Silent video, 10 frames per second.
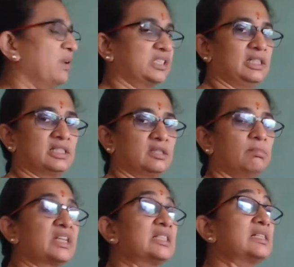muscles.
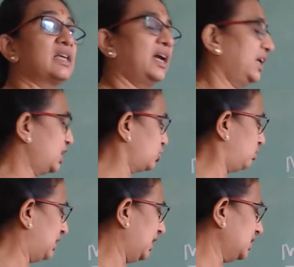Muscles are attached
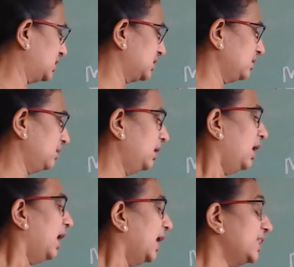to the legs,
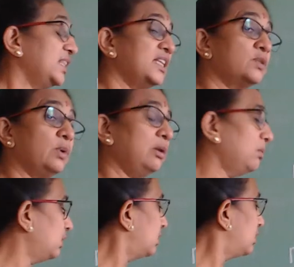and these
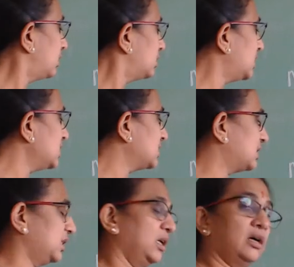
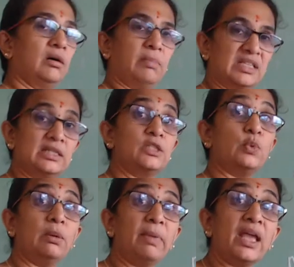muscles
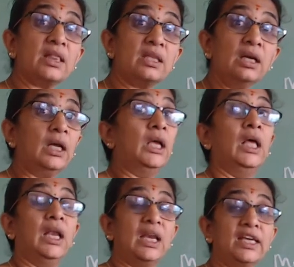will make the
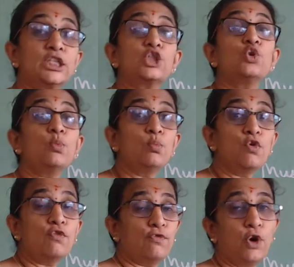legs to
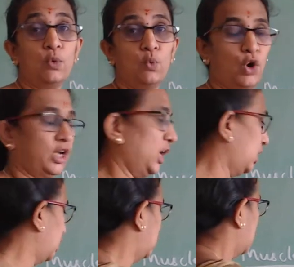move for
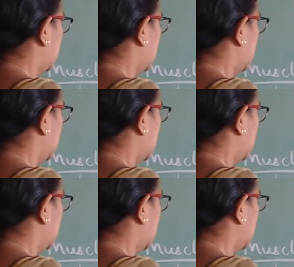walking.